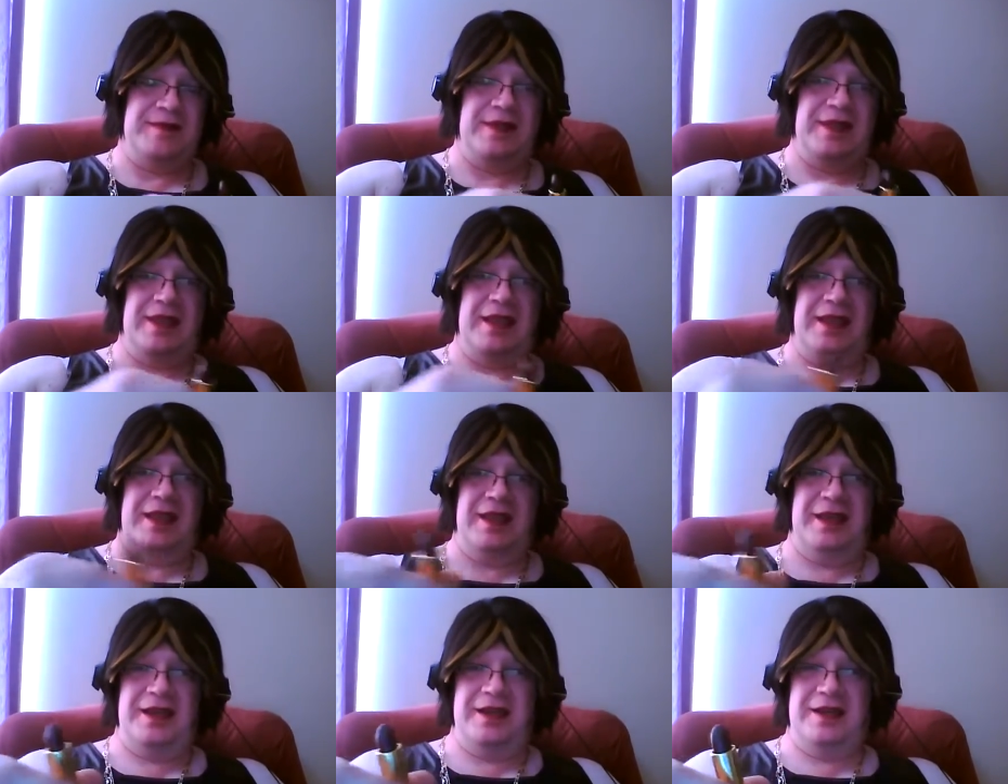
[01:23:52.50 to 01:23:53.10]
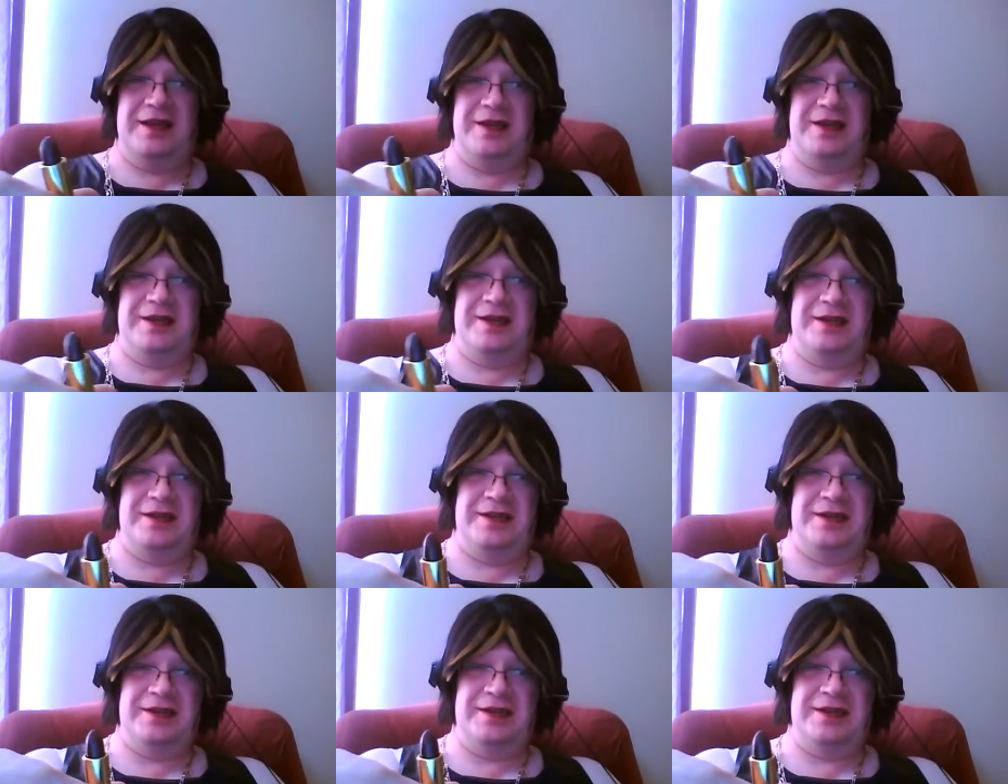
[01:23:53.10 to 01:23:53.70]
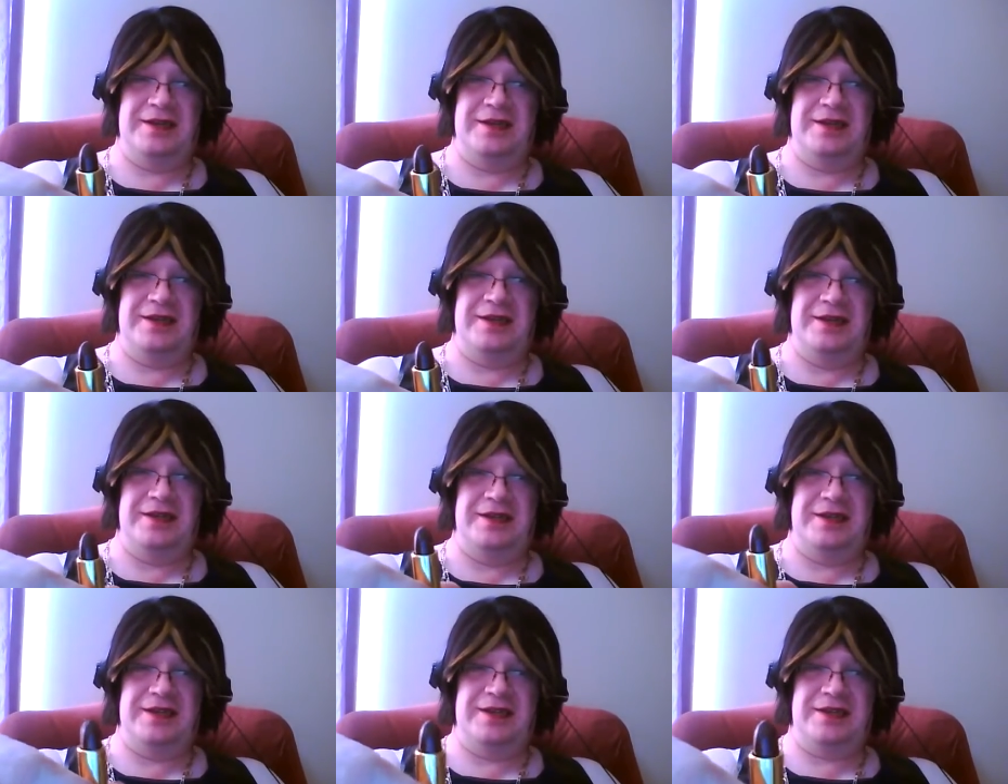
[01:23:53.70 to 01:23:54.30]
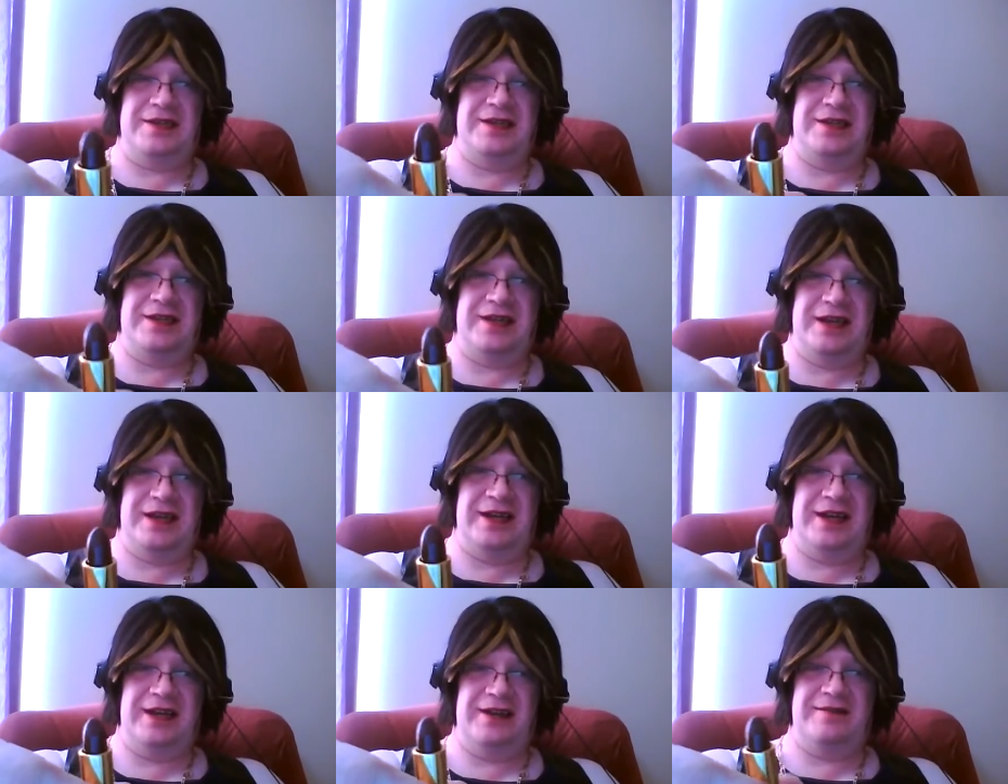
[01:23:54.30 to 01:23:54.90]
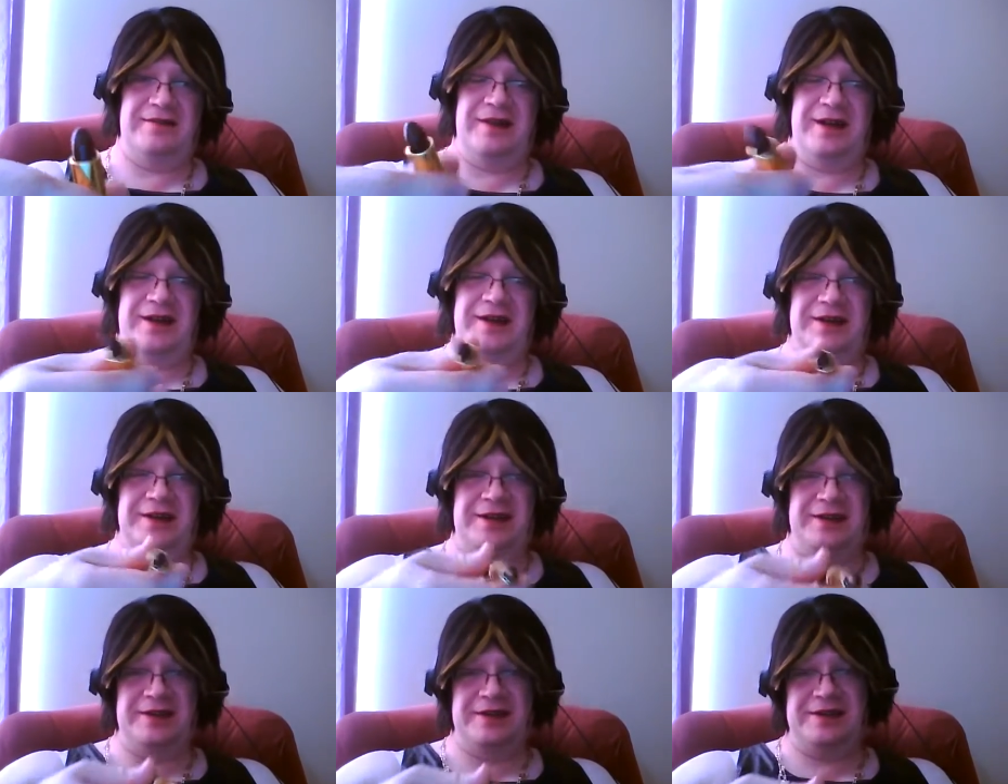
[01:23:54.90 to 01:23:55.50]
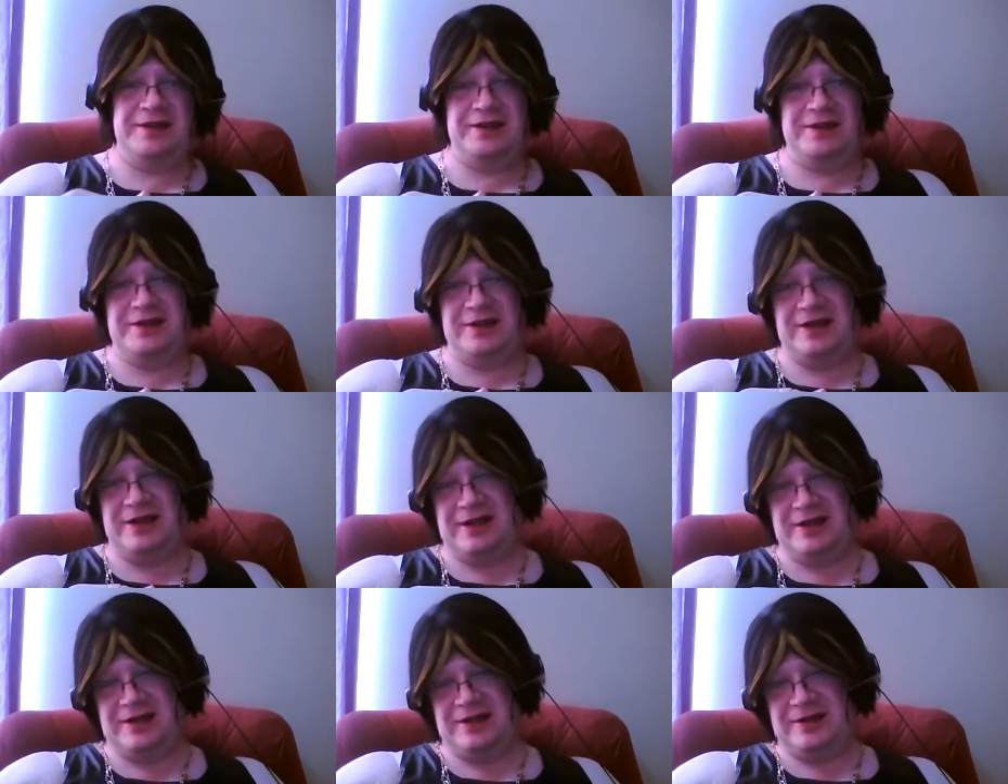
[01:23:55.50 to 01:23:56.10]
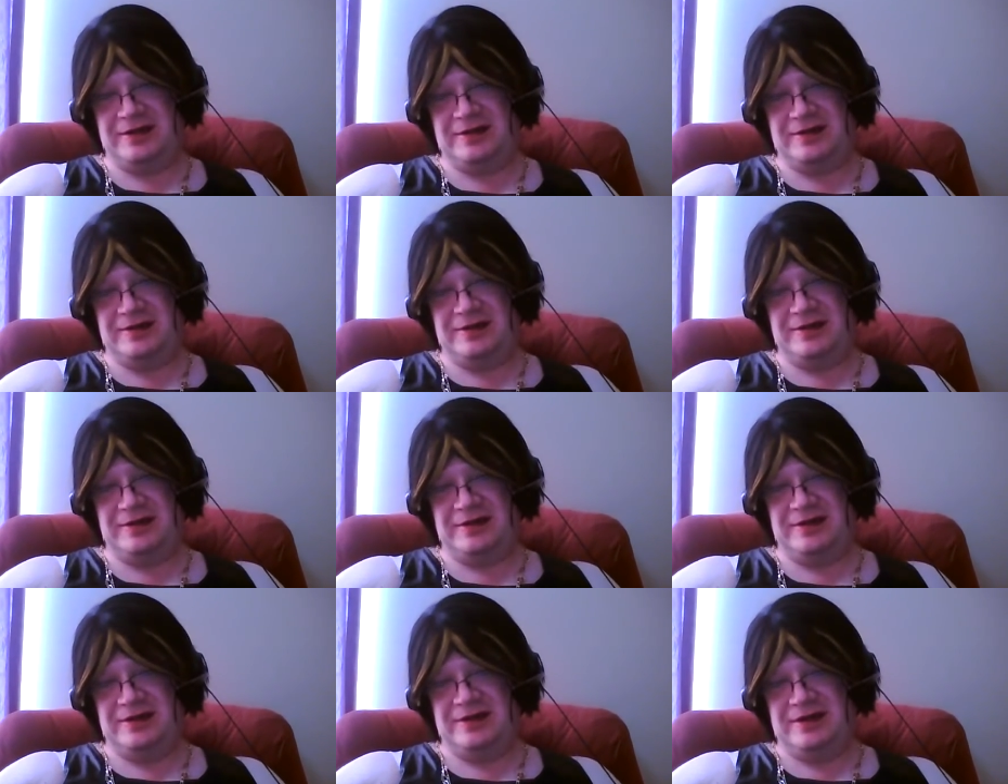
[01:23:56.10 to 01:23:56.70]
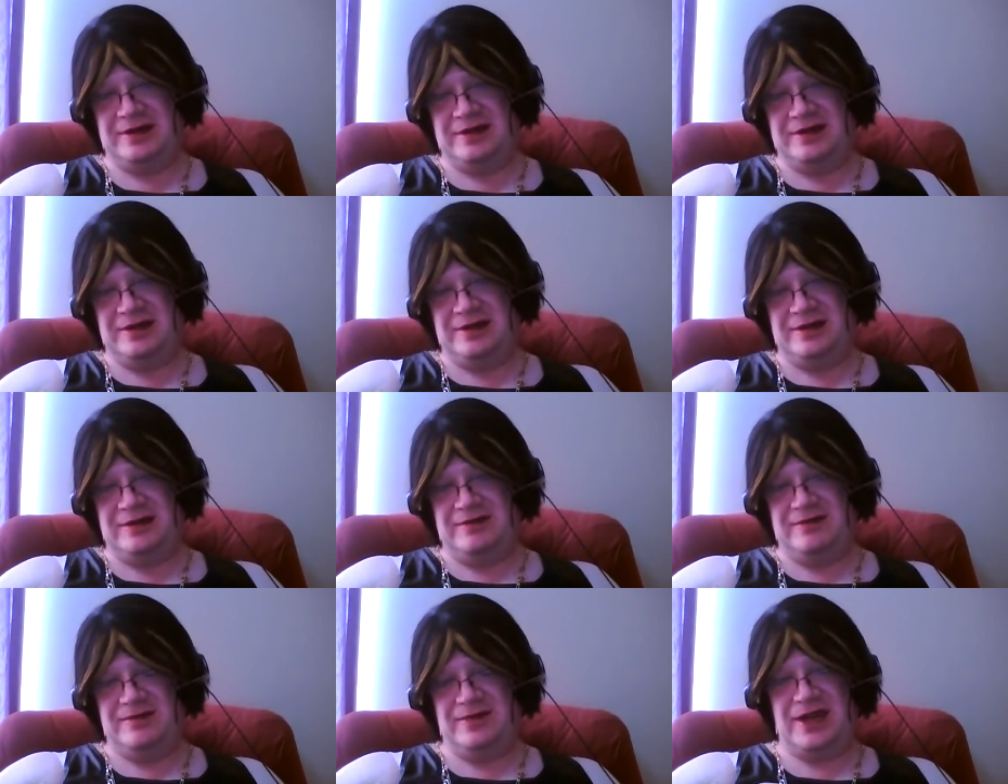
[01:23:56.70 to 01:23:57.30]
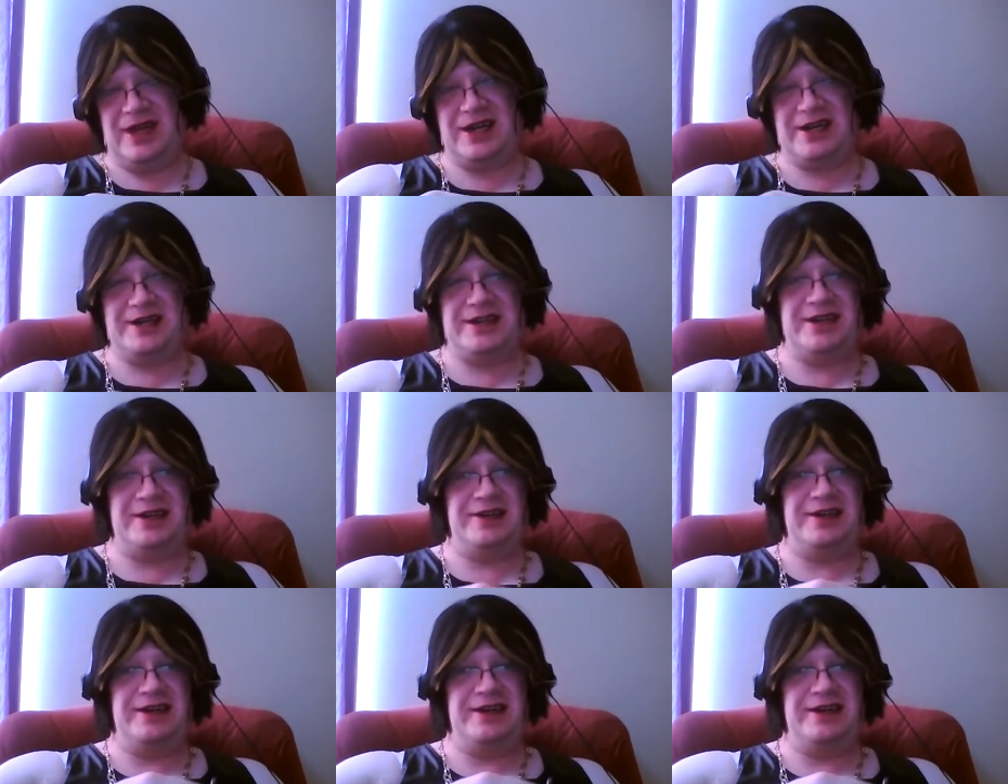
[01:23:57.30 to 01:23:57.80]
Uh, this is the shade I have right on now. Black Cherry.